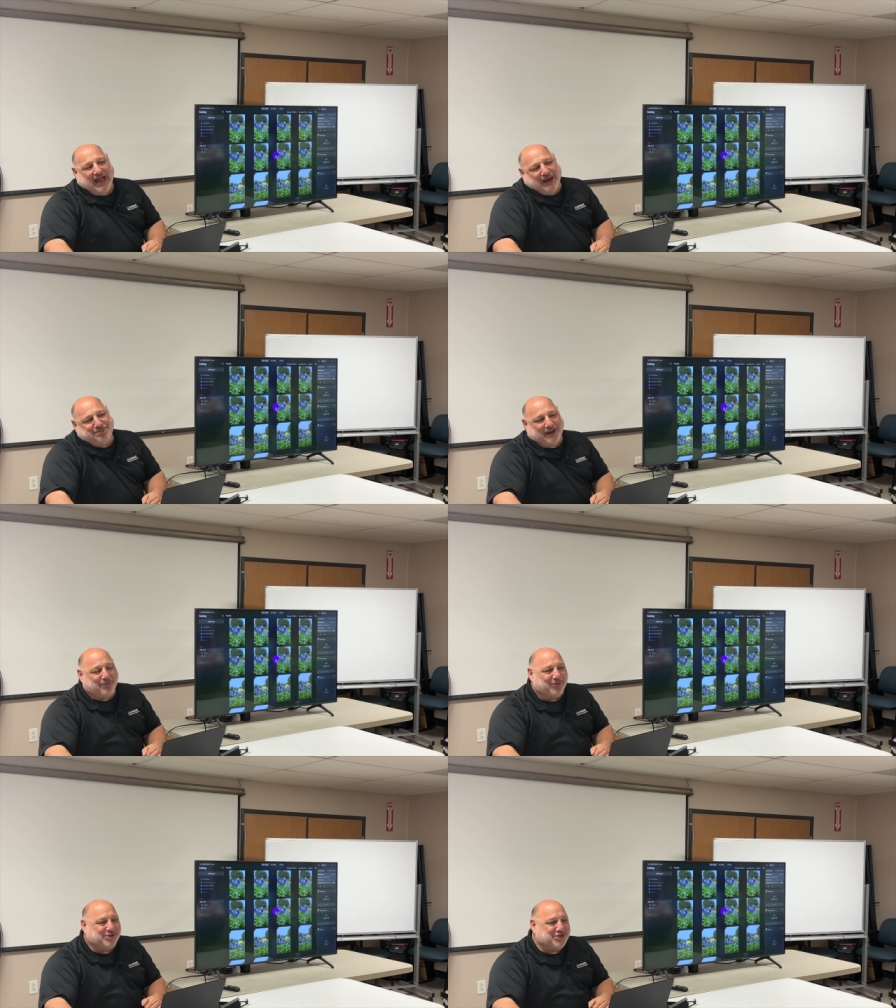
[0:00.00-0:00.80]
I
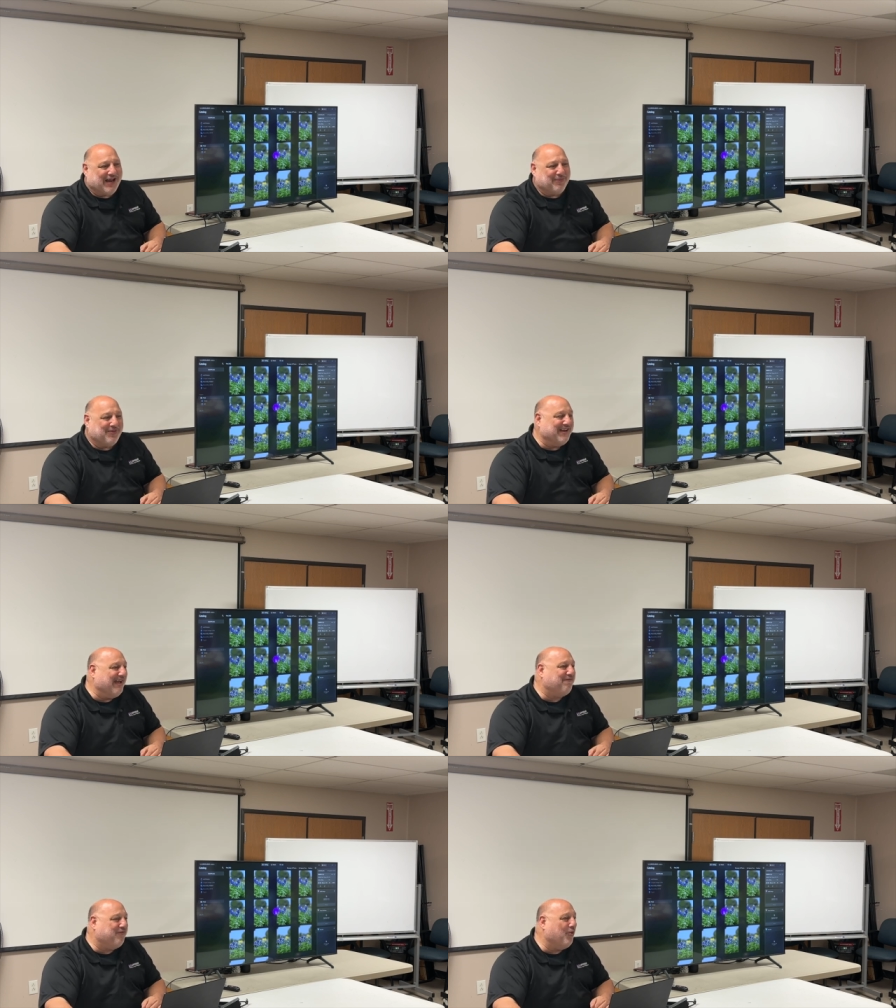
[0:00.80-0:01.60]
probably would have shot it with an
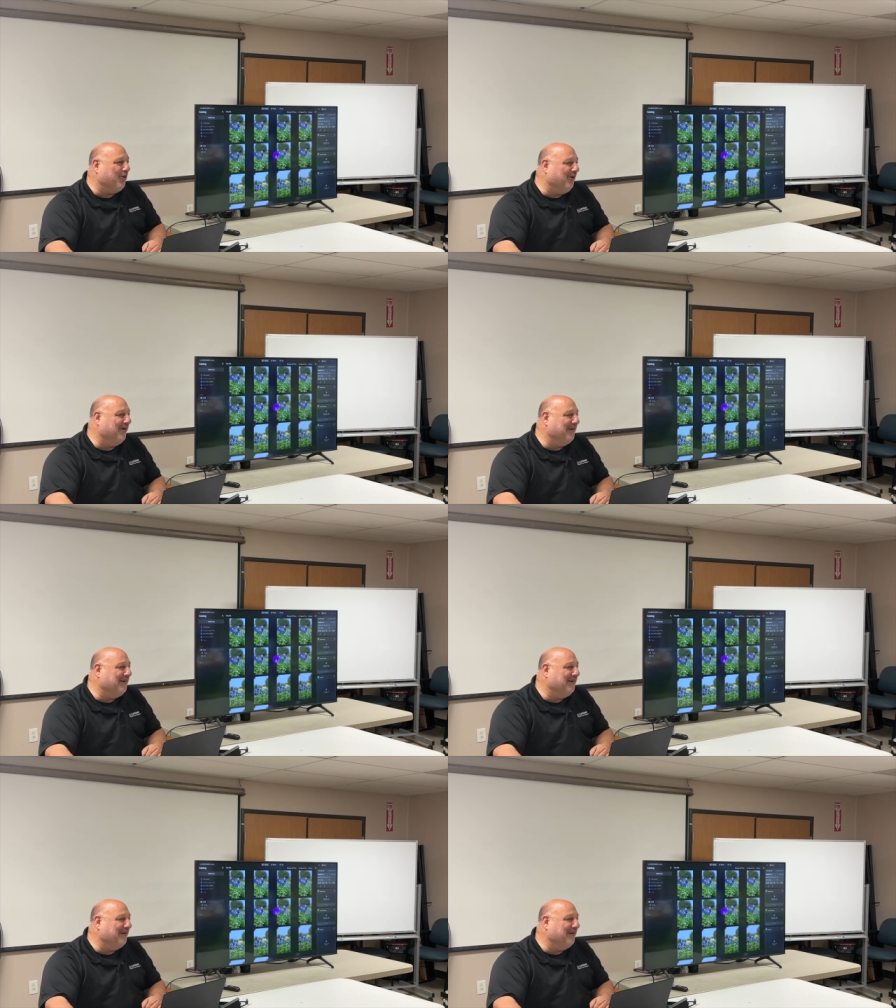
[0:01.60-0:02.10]
f4. I'm